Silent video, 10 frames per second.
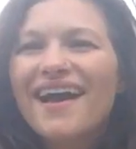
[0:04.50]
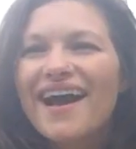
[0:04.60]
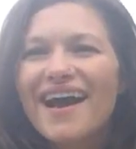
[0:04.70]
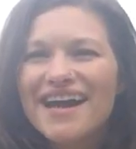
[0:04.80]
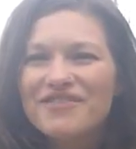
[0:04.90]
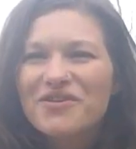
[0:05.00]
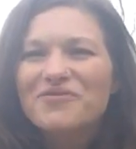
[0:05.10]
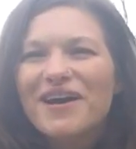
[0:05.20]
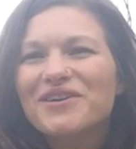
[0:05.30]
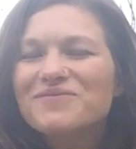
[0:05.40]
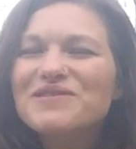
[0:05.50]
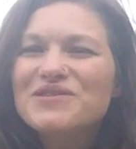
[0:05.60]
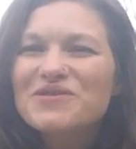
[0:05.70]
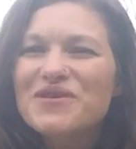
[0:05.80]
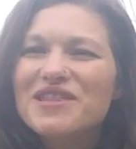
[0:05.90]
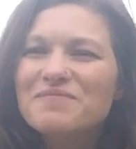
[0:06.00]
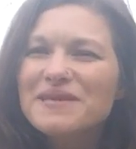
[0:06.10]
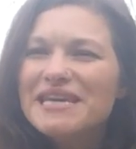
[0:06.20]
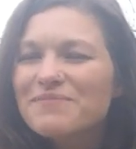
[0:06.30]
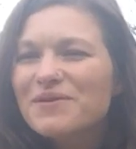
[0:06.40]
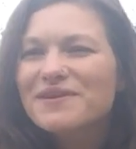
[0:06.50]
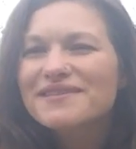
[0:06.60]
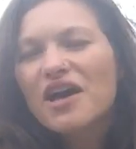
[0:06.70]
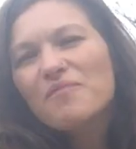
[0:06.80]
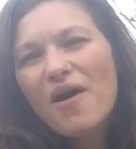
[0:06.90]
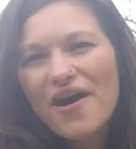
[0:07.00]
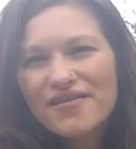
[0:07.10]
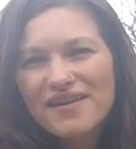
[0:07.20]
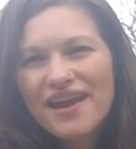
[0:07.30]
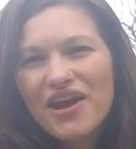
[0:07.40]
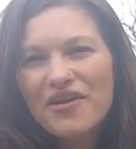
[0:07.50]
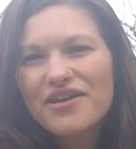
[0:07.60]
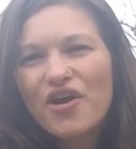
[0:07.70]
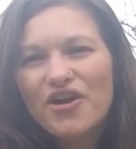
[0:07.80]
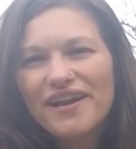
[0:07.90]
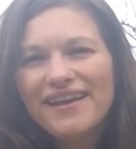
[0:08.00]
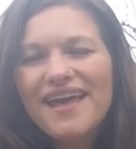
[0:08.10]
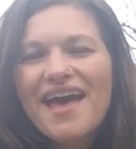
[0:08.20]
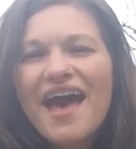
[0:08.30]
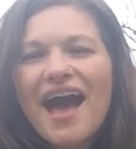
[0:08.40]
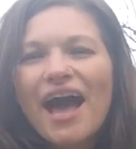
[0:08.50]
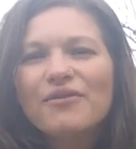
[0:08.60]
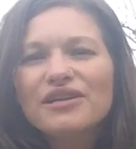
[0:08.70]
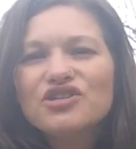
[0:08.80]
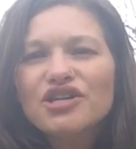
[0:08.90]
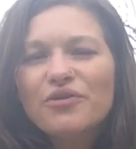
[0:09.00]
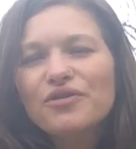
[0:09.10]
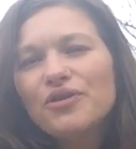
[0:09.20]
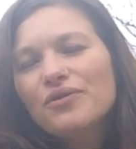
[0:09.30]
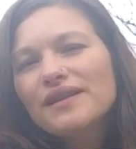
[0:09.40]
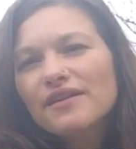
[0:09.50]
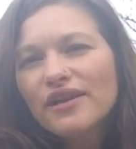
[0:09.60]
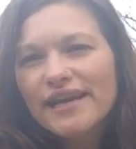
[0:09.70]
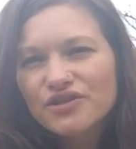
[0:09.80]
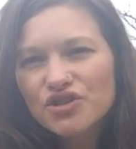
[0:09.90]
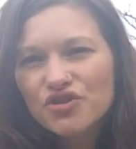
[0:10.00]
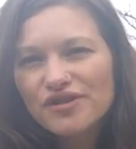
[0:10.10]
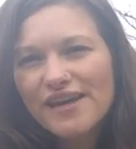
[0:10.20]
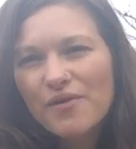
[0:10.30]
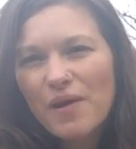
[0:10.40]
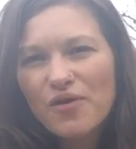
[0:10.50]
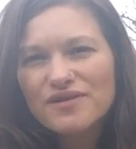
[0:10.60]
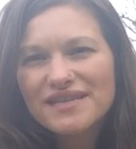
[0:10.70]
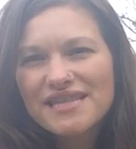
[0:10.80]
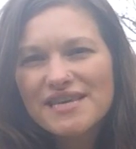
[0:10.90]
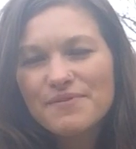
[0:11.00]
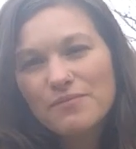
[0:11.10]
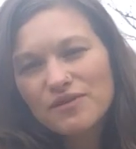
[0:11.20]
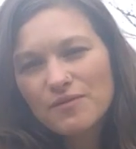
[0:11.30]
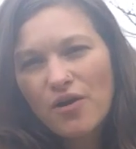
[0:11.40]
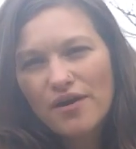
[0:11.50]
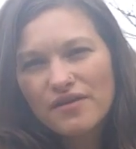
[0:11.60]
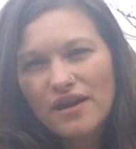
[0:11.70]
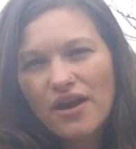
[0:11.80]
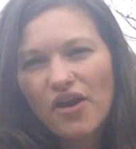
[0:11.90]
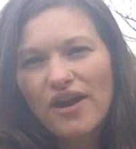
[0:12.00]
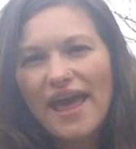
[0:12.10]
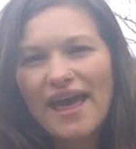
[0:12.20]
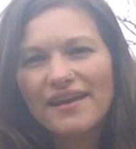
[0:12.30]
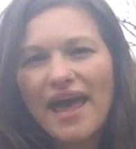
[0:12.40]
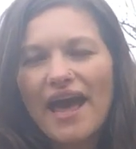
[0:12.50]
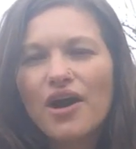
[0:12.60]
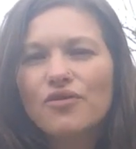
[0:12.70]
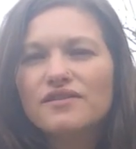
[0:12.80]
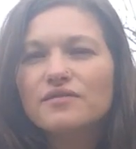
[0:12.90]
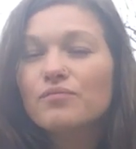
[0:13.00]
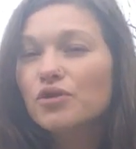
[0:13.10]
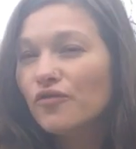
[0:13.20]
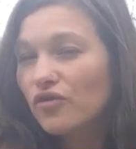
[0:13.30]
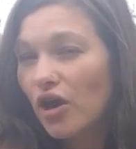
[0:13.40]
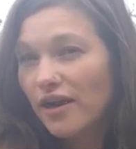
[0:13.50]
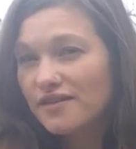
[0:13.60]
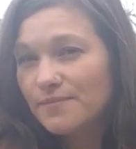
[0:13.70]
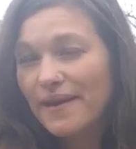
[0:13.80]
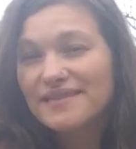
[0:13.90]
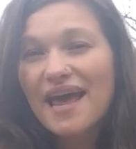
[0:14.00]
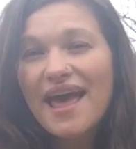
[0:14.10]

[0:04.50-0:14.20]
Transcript: Hi everyone, welcome to the People's Apothecary Garden. I'm going to share with you a little history about the People's Apothecary and how this beautiful garden space